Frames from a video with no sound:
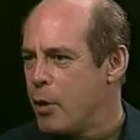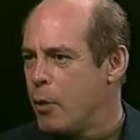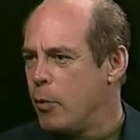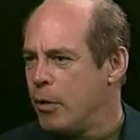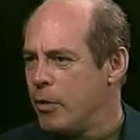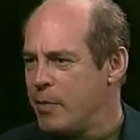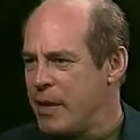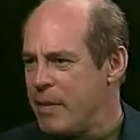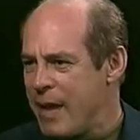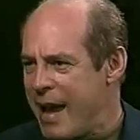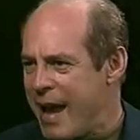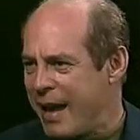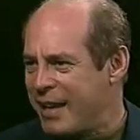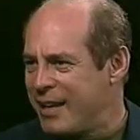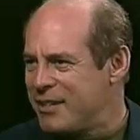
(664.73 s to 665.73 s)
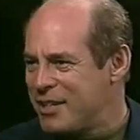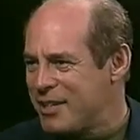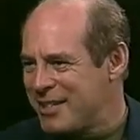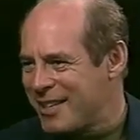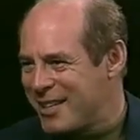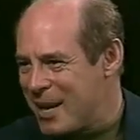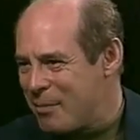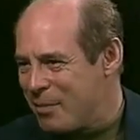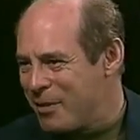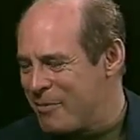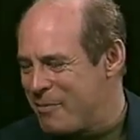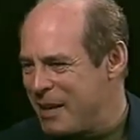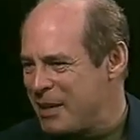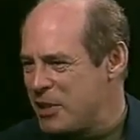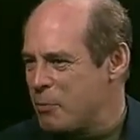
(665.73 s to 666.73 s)
We'll be back in just a couple of
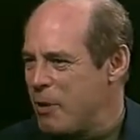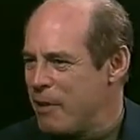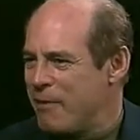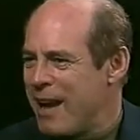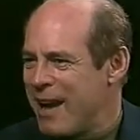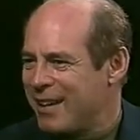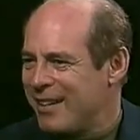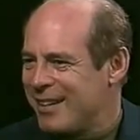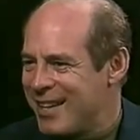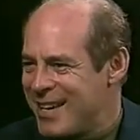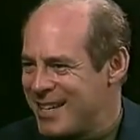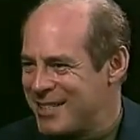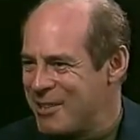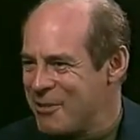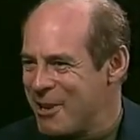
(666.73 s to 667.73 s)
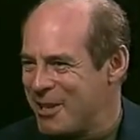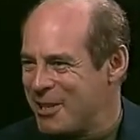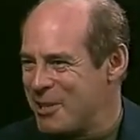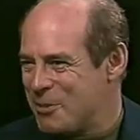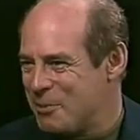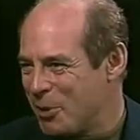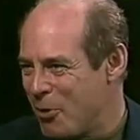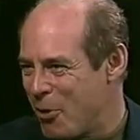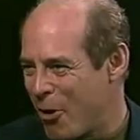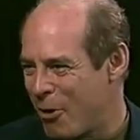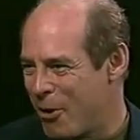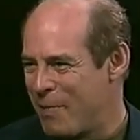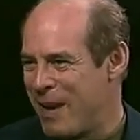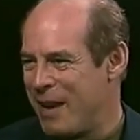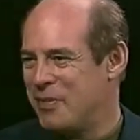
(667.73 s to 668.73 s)
minutes. We've got a lot to explore
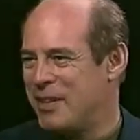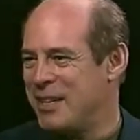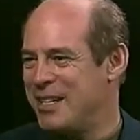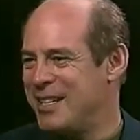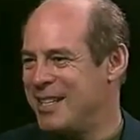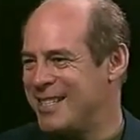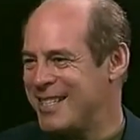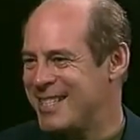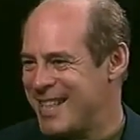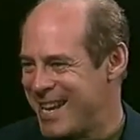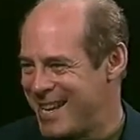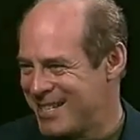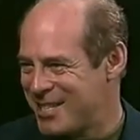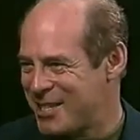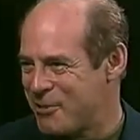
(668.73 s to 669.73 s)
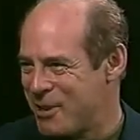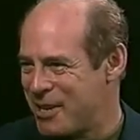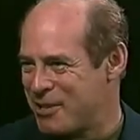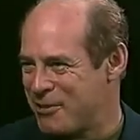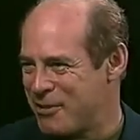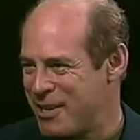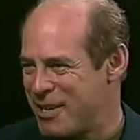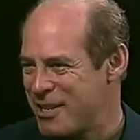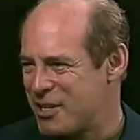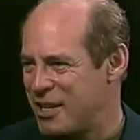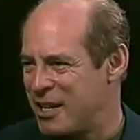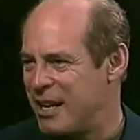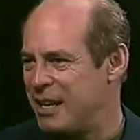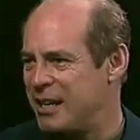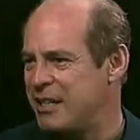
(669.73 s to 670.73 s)
about the Sanskrit
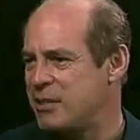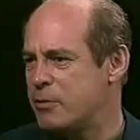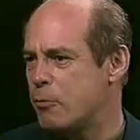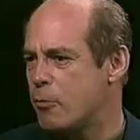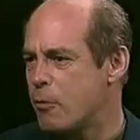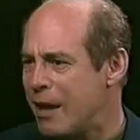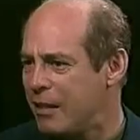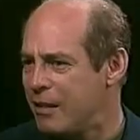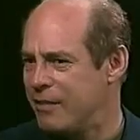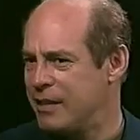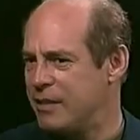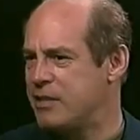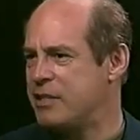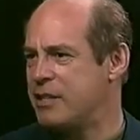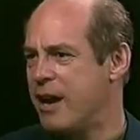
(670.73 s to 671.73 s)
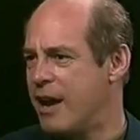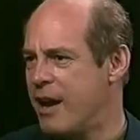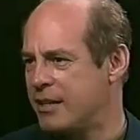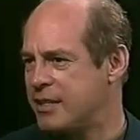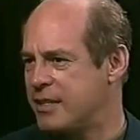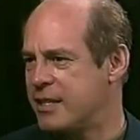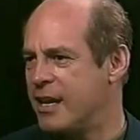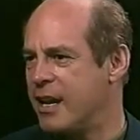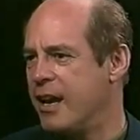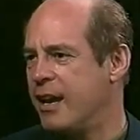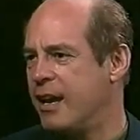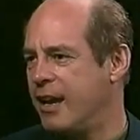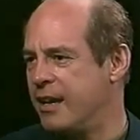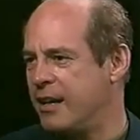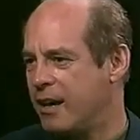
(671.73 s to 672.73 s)
tradition and its relevance to us
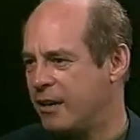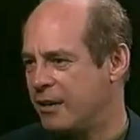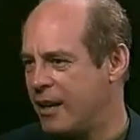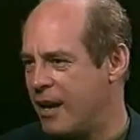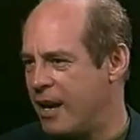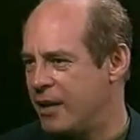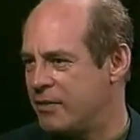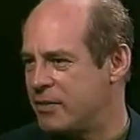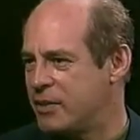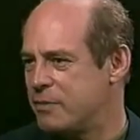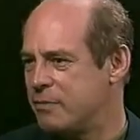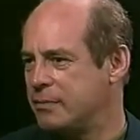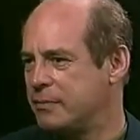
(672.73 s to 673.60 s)
in our lives.